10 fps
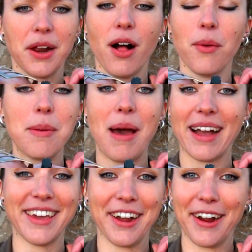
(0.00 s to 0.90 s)
it all the way back
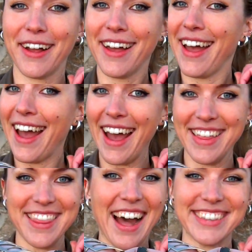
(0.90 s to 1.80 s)
here,
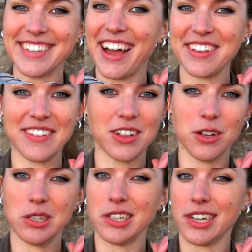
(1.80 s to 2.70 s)
and that's not even
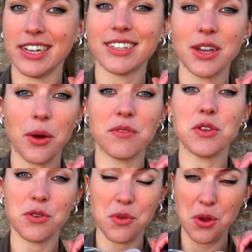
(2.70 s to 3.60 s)
close to good. So if
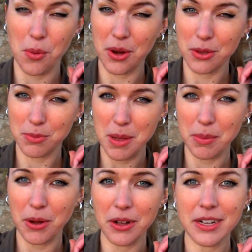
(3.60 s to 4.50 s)
you're one of those
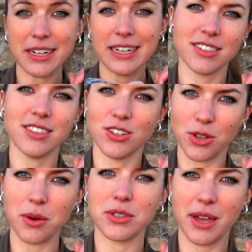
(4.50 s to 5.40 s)
people, there's
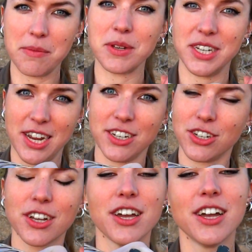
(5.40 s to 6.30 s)
always time to
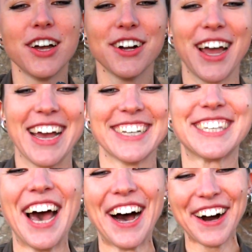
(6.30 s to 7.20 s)
change. Okay, so